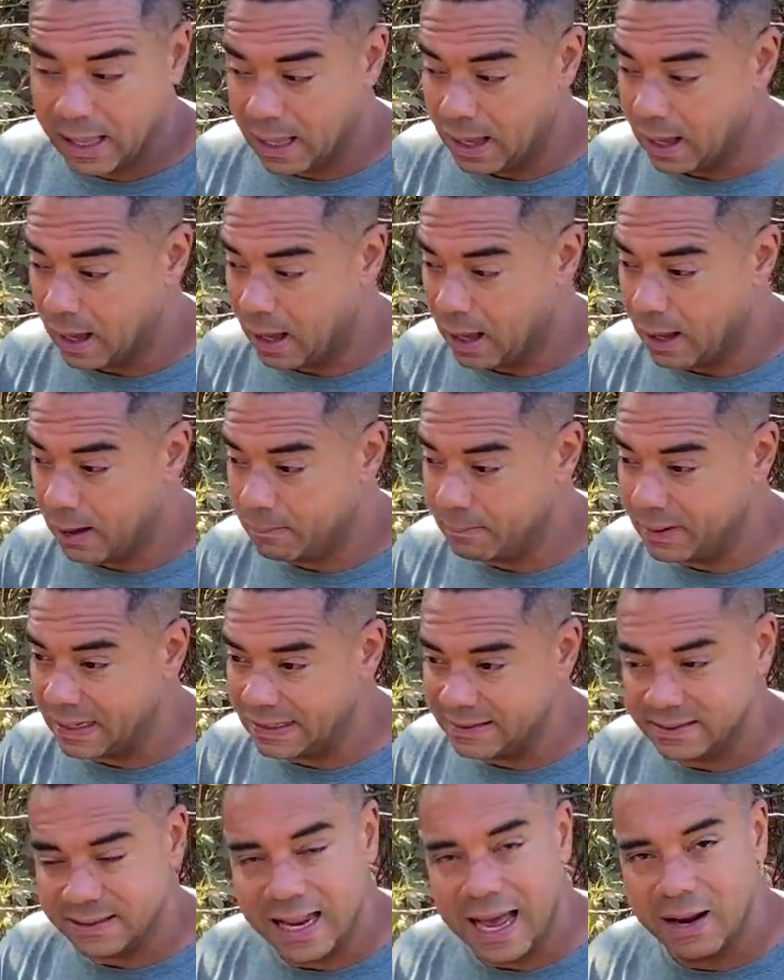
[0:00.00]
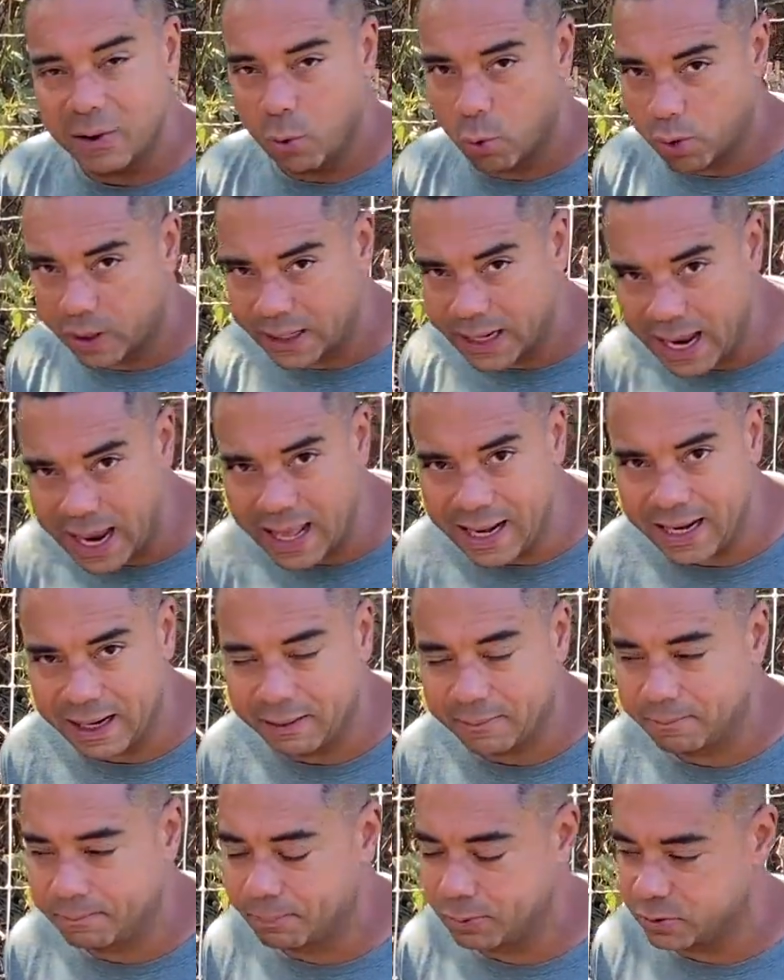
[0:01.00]
Um, it's not
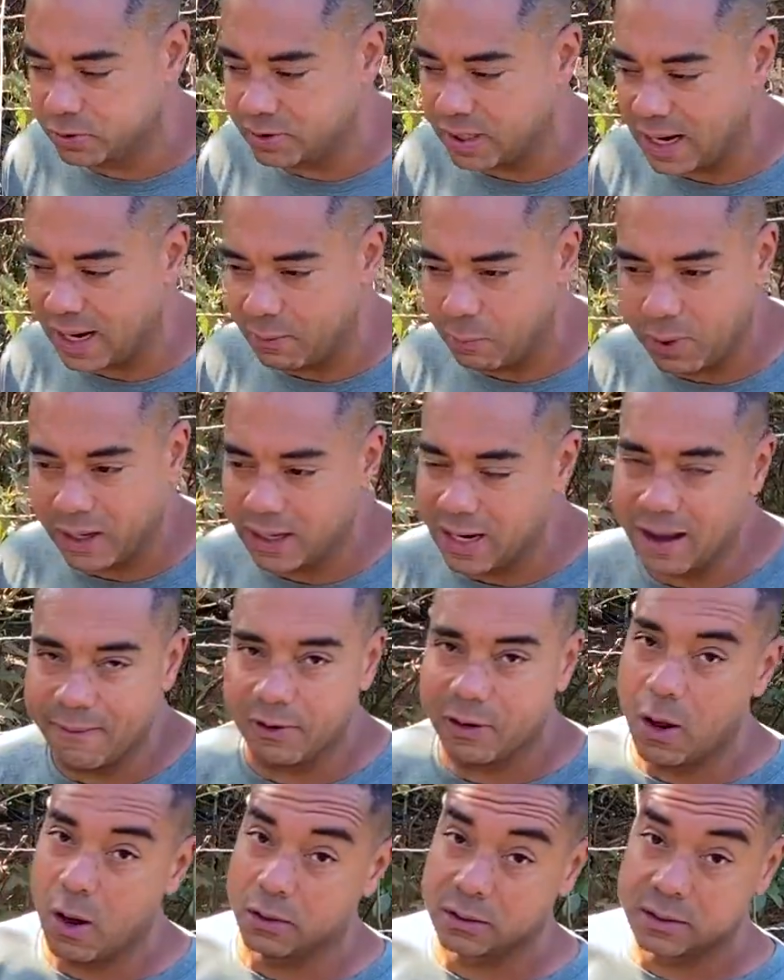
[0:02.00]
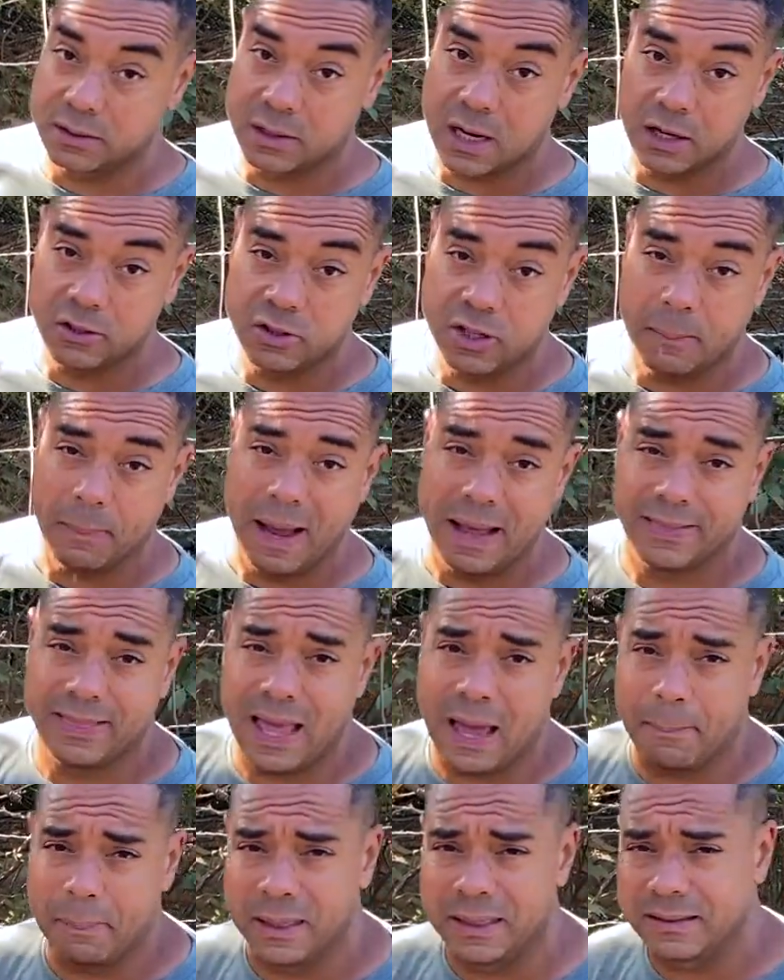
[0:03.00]
organic per se, and we can have a long discussion about
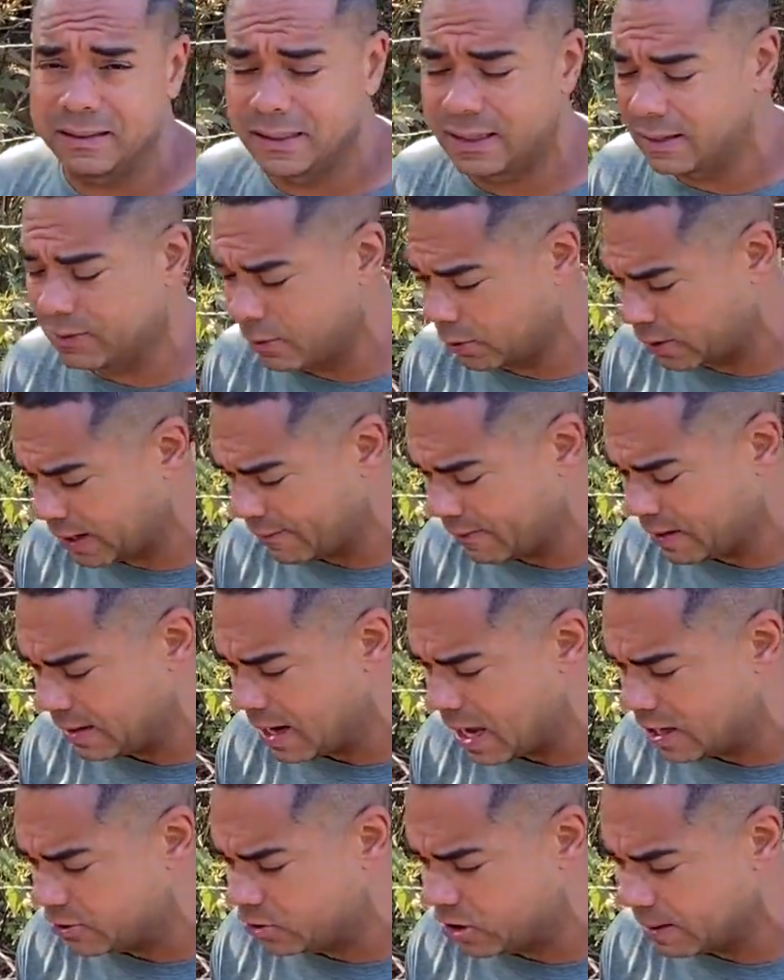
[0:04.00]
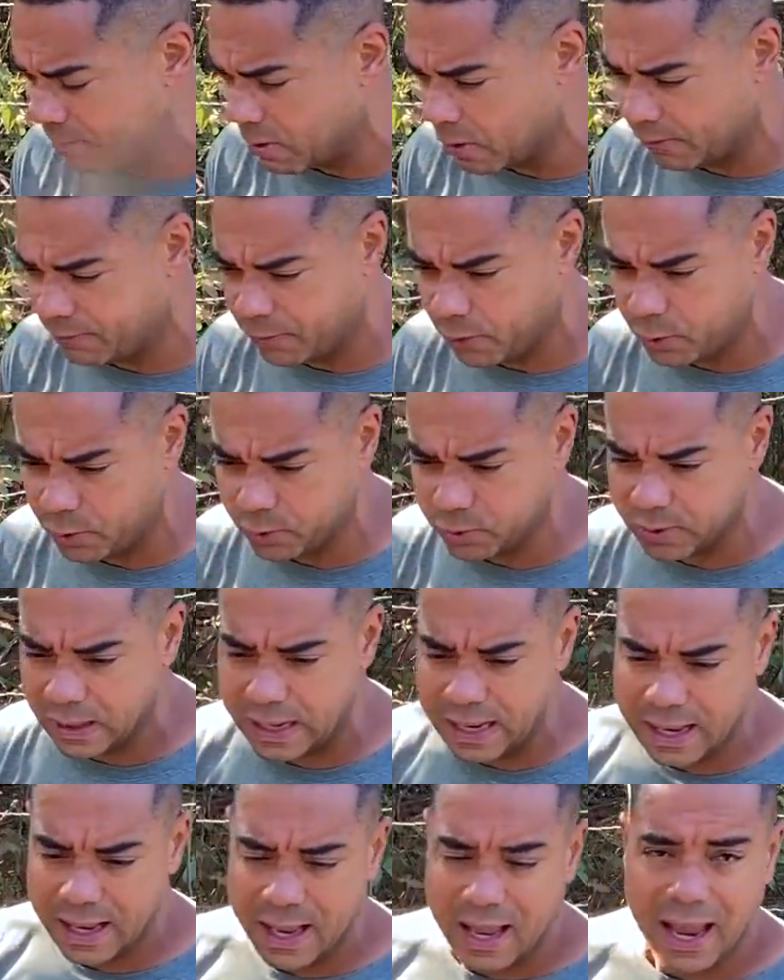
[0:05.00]
that, but it's, they're given non G M O food,
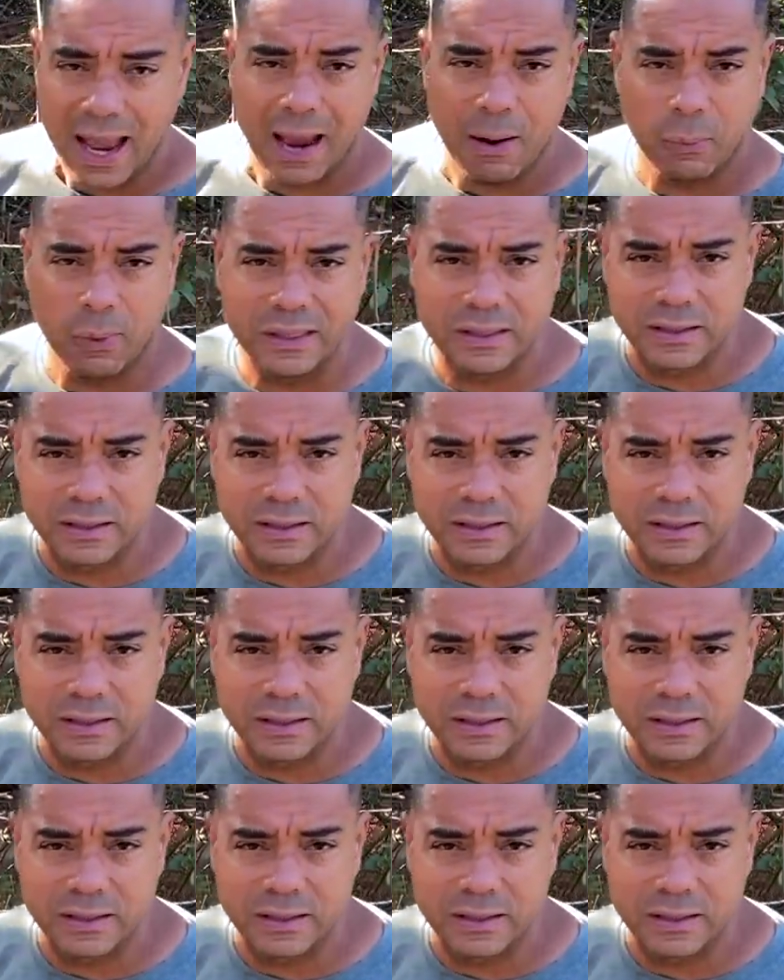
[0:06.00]
and we